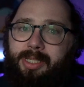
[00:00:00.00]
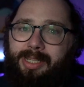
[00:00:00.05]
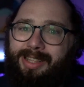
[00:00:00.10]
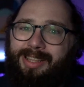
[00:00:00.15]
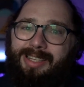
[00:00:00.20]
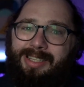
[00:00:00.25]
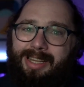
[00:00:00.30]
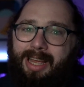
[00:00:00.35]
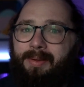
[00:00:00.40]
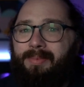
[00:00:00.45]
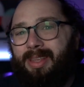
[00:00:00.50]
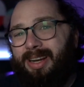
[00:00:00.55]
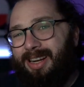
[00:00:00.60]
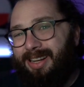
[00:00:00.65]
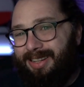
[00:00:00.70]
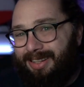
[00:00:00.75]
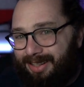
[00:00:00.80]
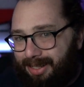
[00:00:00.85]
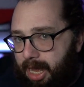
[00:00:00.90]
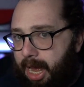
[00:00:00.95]
in this game than a
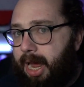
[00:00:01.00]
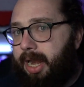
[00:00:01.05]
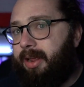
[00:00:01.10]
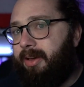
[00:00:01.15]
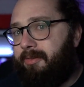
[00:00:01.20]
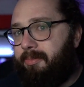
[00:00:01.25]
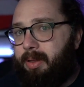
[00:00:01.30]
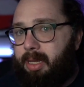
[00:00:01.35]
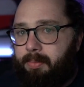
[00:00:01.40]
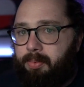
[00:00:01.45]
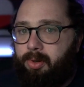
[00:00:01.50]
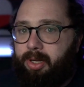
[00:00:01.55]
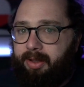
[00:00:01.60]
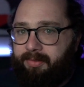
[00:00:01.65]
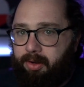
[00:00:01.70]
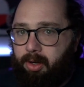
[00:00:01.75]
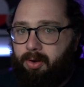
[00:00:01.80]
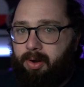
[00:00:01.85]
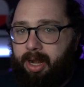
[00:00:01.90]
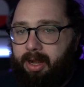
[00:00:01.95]
lot of people give
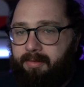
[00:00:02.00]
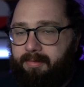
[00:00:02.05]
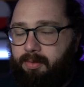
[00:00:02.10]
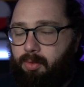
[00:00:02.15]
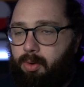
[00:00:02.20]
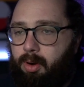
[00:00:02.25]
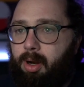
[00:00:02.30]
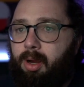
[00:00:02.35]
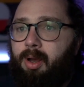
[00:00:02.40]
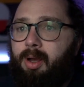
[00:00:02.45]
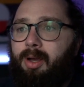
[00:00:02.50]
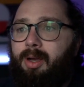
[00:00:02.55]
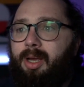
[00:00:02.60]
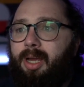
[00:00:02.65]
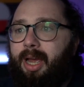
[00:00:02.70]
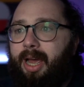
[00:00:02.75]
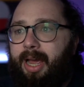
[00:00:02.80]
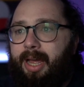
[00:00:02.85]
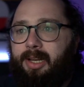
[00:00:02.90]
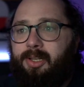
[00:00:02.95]
it credit for.
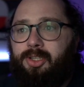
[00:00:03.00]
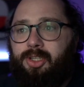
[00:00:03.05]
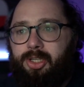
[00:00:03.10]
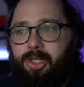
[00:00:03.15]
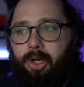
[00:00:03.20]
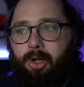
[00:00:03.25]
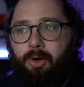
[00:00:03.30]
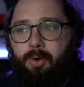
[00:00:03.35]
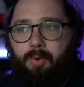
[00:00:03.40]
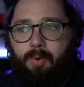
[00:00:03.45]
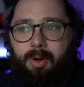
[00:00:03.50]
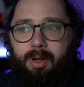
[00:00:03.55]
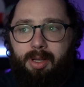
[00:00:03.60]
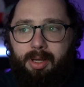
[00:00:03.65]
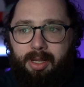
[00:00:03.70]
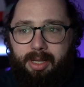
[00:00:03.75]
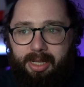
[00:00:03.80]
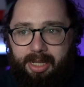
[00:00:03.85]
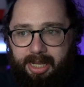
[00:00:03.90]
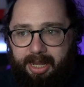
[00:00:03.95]
And so
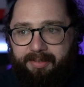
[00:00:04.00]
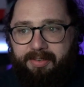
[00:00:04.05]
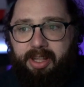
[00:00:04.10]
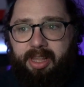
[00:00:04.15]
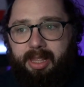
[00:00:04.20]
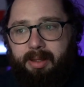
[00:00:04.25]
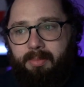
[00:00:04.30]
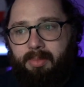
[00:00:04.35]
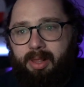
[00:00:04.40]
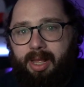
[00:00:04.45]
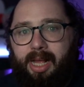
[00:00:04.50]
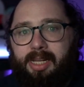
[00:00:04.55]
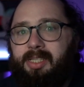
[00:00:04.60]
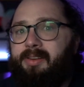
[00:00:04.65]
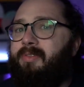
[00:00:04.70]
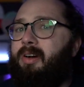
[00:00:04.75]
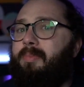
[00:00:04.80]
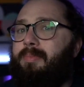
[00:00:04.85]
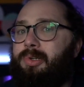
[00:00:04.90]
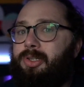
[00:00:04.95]
giving them lots
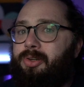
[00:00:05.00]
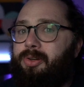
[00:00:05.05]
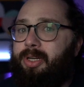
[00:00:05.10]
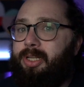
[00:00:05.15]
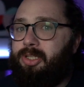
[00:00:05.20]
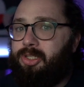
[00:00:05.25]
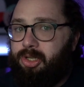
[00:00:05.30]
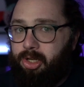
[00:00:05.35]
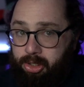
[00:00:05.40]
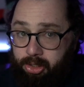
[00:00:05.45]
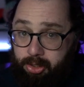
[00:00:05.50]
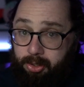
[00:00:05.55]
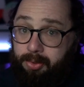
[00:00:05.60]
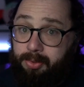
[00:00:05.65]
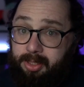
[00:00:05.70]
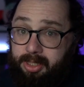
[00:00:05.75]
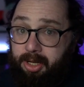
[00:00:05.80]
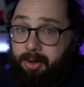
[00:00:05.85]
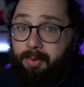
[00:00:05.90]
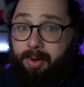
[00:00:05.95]
of opportunities to
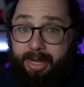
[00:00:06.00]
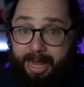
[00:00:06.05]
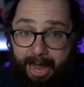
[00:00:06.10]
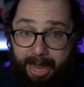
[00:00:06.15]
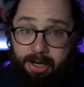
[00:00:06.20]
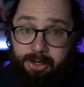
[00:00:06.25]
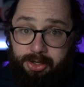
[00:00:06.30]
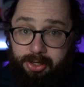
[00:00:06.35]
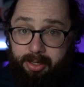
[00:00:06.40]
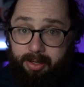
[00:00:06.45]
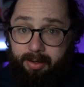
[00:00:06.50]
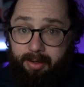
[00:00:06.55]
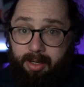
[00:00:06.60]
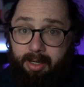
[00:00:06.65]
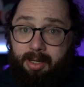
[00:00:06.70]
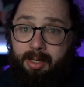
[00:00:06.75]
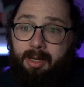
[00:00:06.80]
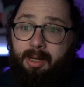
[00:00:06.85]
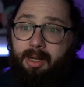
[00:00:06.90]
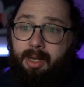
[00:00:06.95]
use their reaction
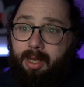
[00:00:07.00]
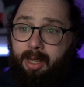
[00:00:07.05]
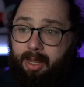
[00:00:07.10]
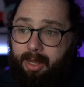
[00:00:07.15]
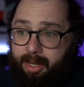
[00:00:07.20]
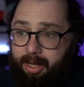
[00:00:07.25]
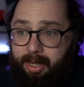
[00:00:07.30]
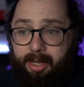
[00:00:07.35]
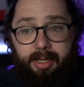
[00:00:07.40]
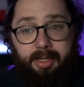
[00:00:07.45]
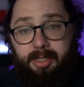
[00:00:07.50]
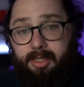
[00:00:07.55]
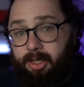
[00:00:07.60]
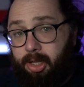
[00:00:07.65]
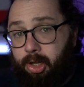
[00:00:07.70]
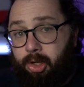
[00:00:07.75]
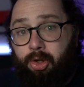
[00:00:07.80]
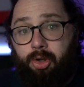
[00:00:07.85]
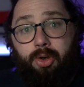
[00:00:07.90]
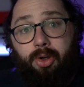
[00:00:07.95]
is
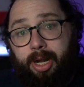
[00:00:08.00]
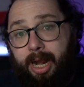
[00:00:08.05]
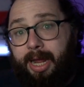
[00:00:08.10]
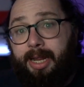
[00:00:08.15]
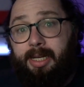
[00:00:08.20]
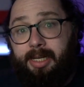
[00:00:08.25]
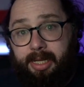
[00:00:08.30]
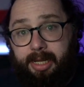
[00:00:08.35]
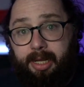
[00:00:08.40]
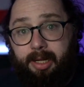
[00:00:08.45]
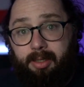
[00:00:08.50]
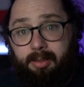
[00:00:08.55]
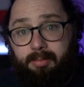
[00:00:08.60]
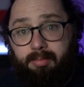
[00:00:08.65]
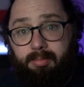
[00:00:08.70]
a good idea.